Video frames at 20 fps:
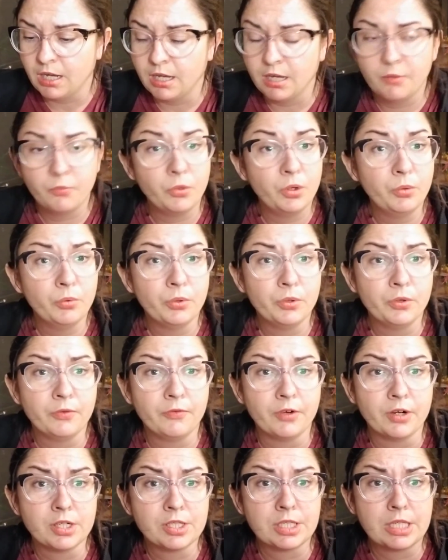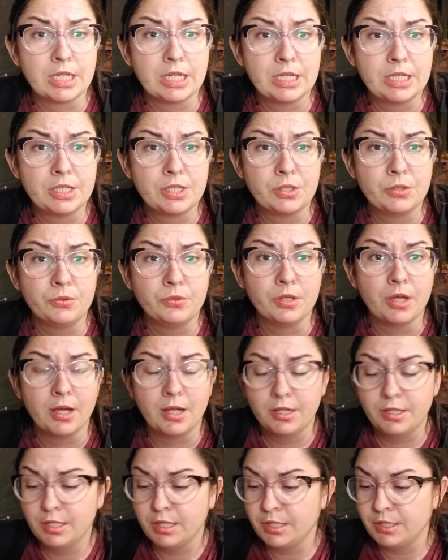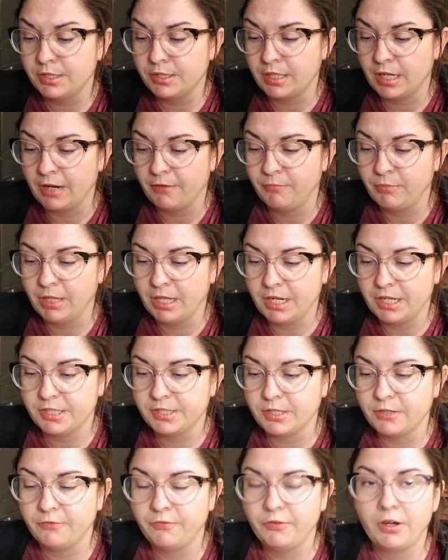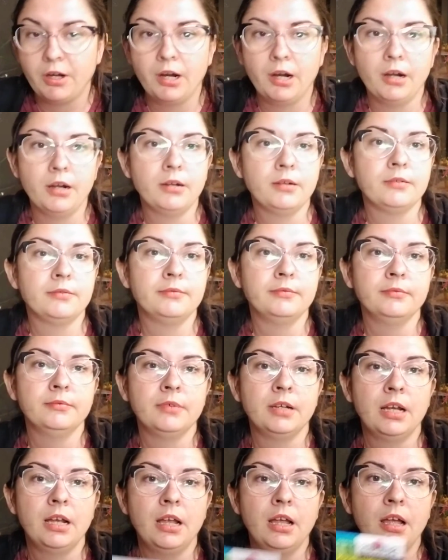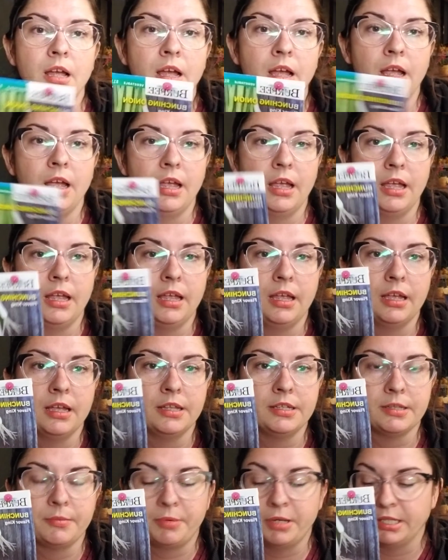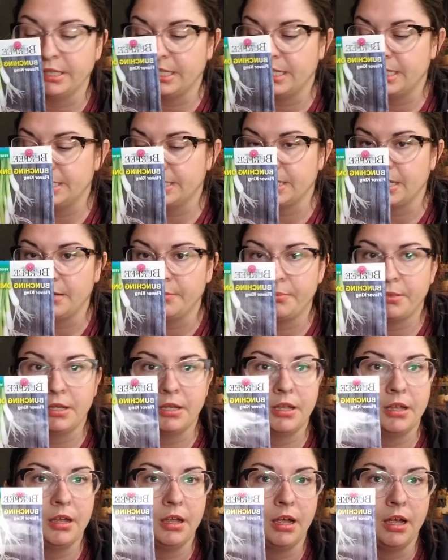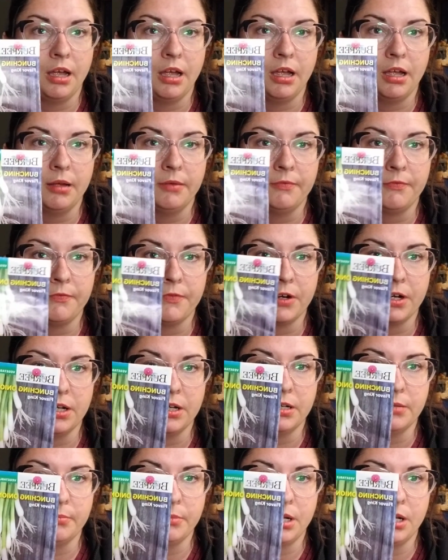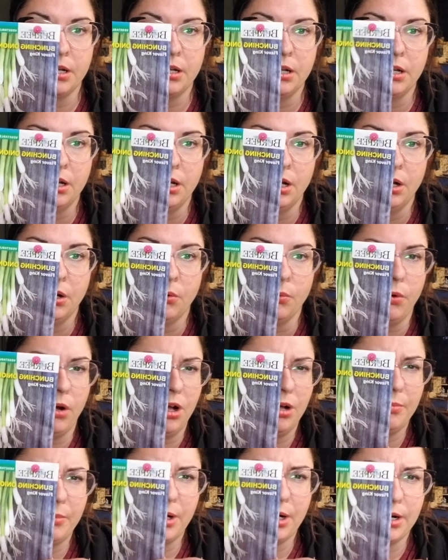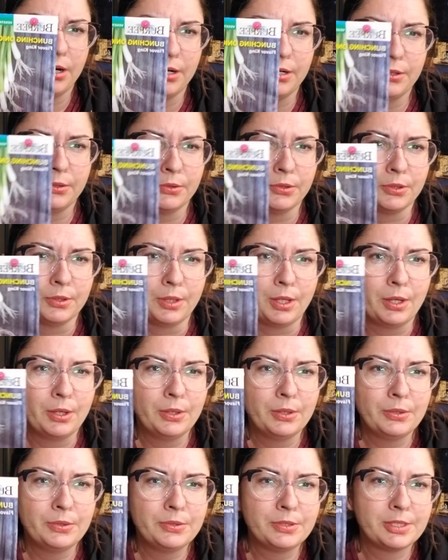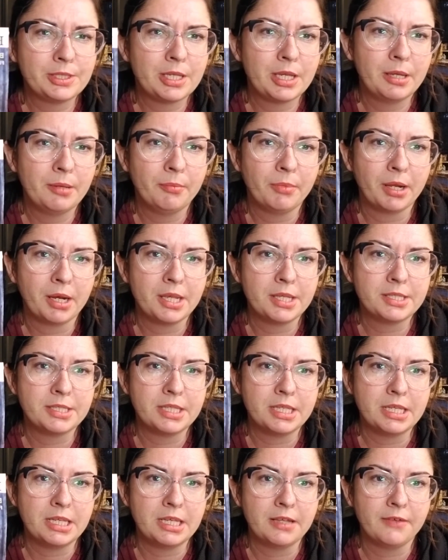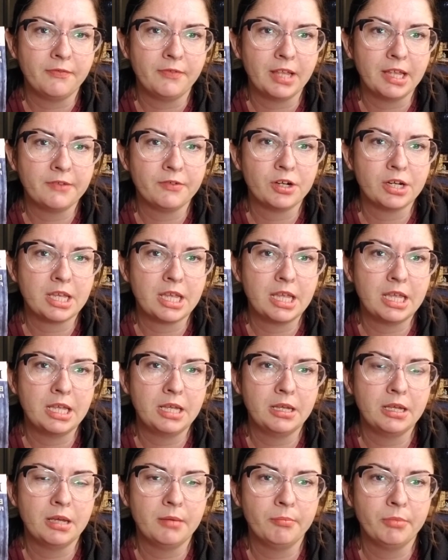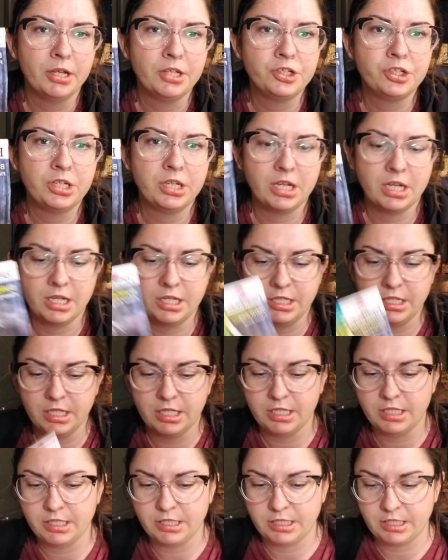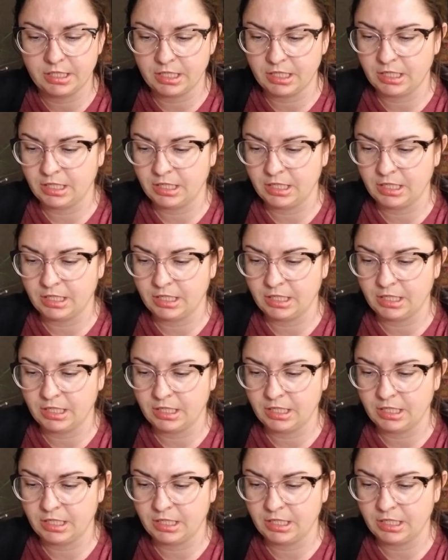We will first get into the onions that I've planted so far, and I picked these up from Walmart or Lowe's, but it's the Flavor King bunching onions.